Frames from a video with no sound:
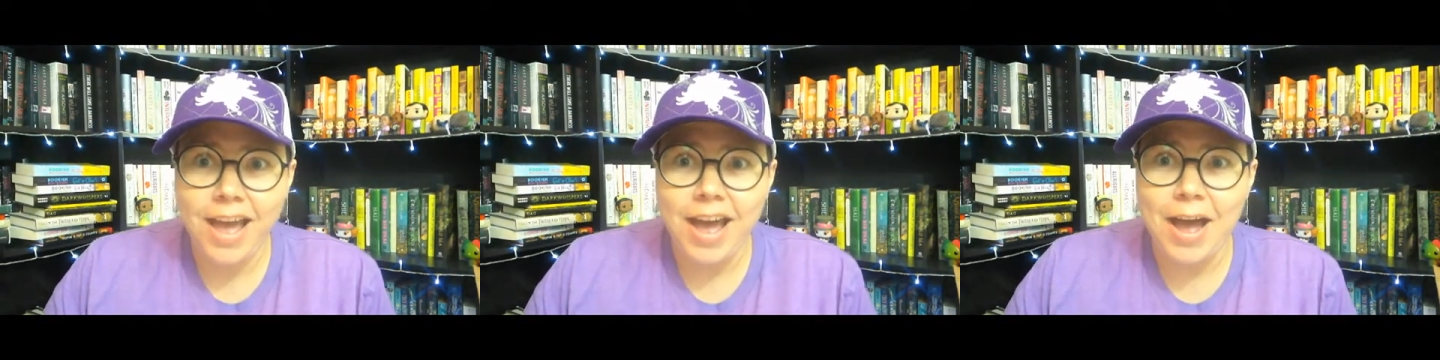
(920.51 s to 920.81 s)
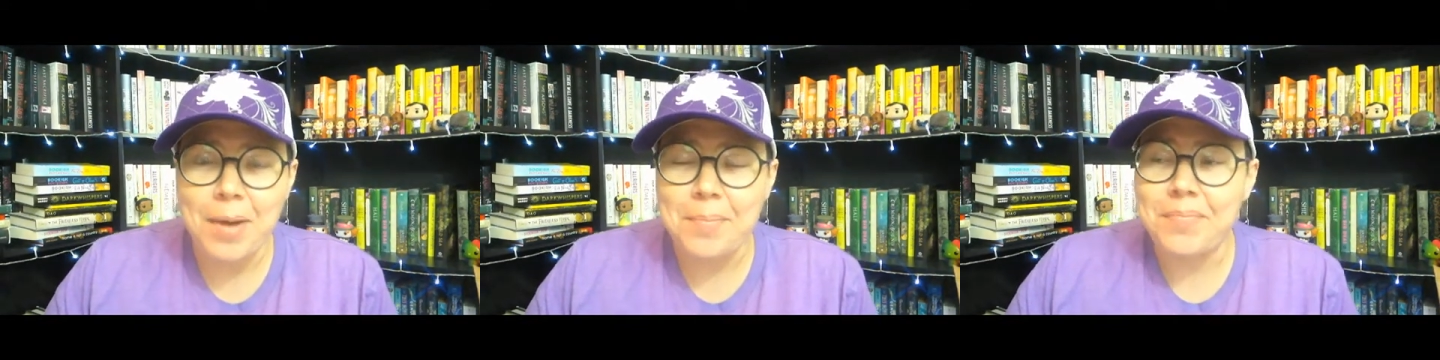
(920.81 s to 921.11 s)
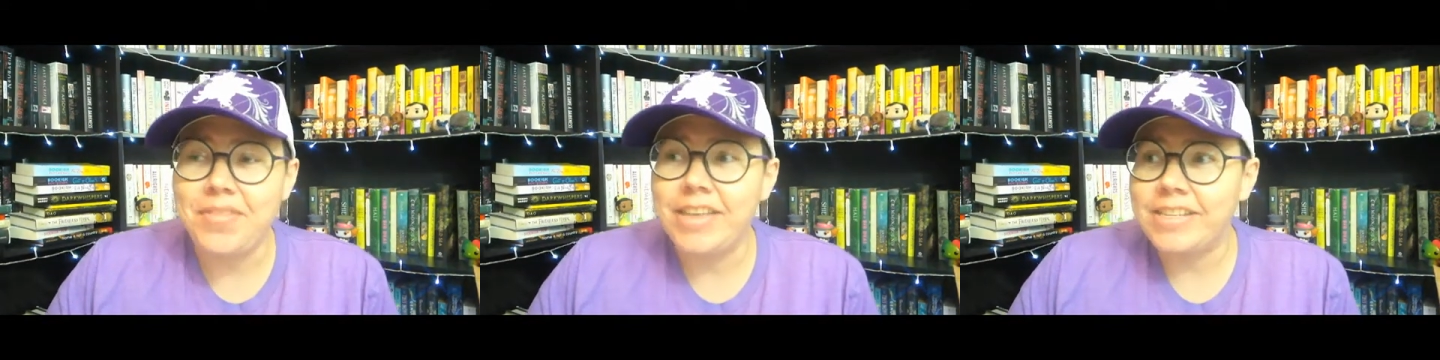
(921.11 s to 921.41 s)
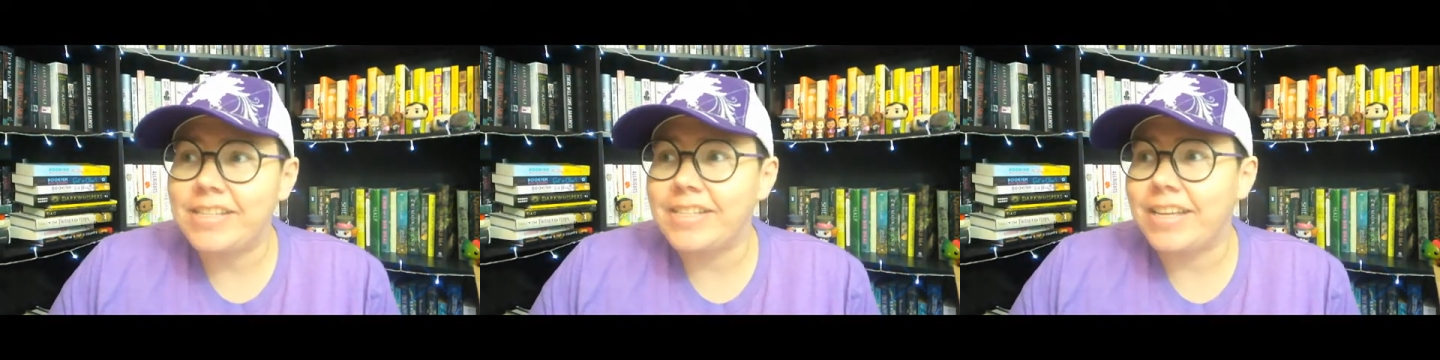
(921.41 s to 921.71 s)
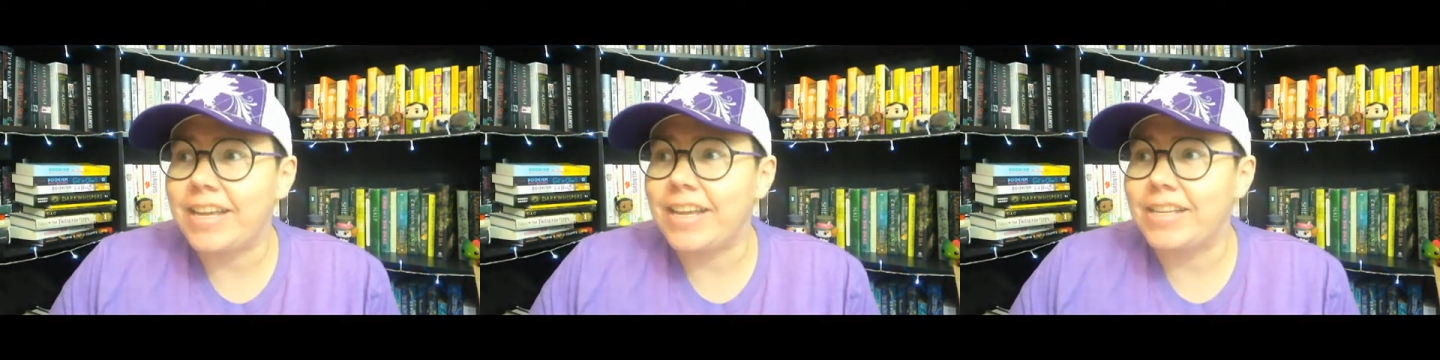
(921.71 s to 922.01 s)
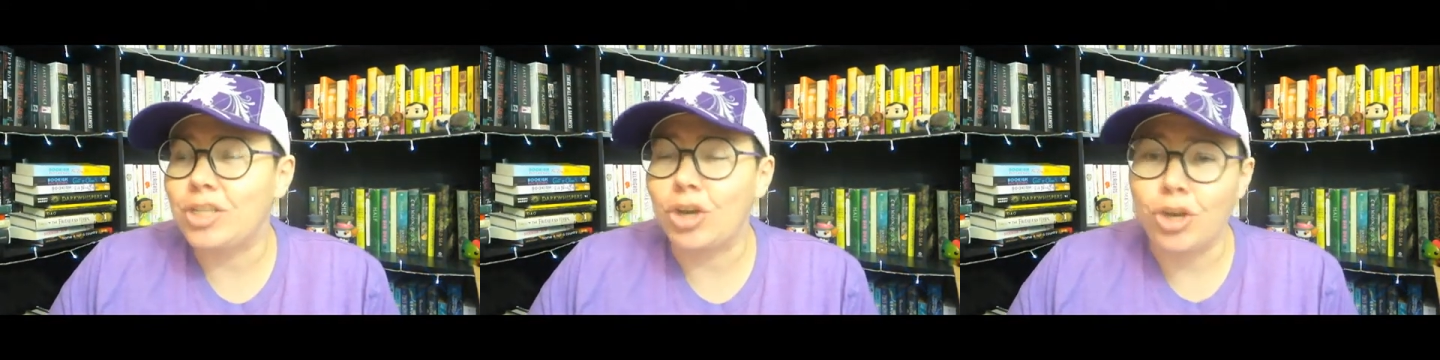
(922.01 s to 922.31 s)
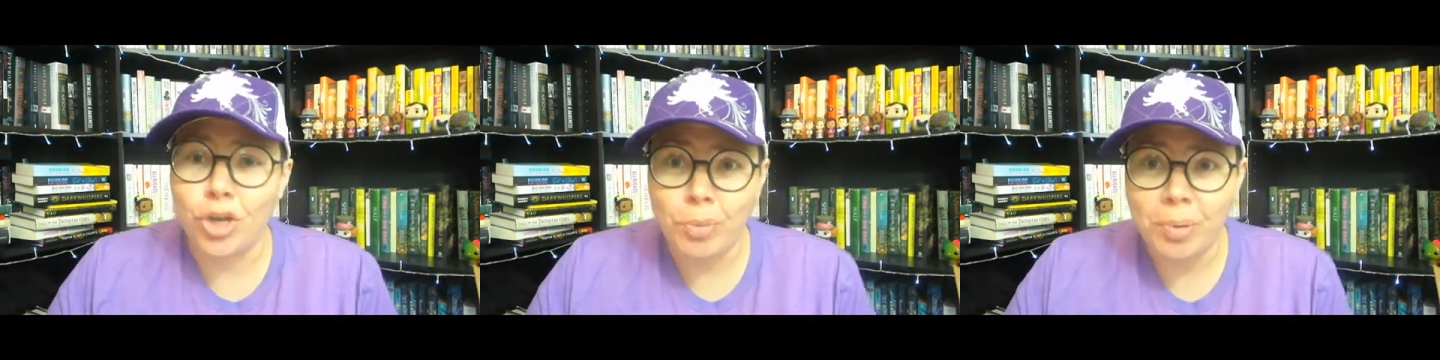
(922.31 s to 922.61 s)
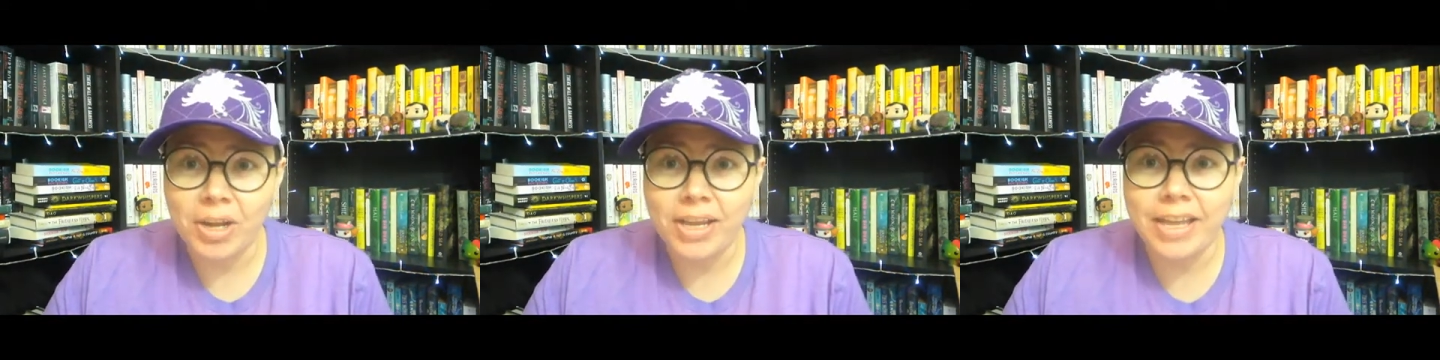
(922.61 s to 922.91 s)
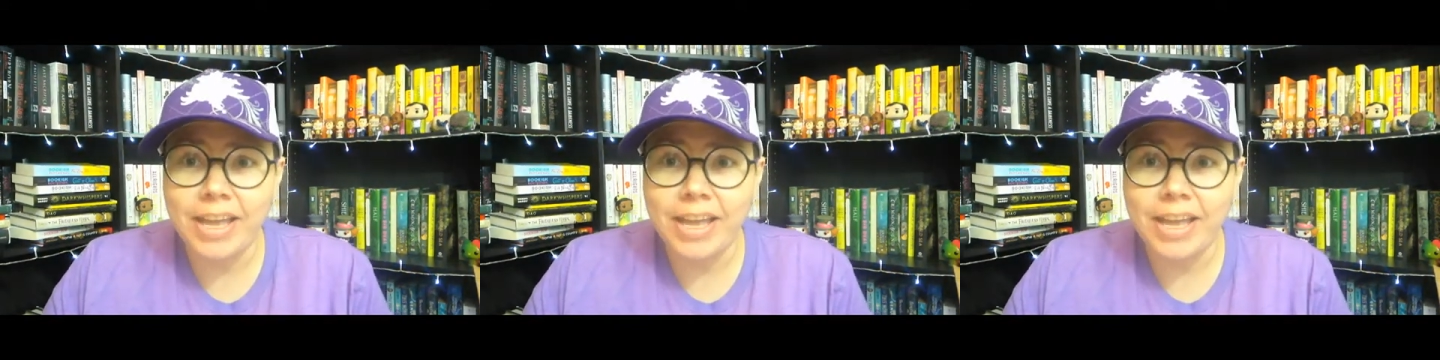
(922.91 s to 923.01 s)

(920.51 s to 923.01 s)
Um, this is her new book.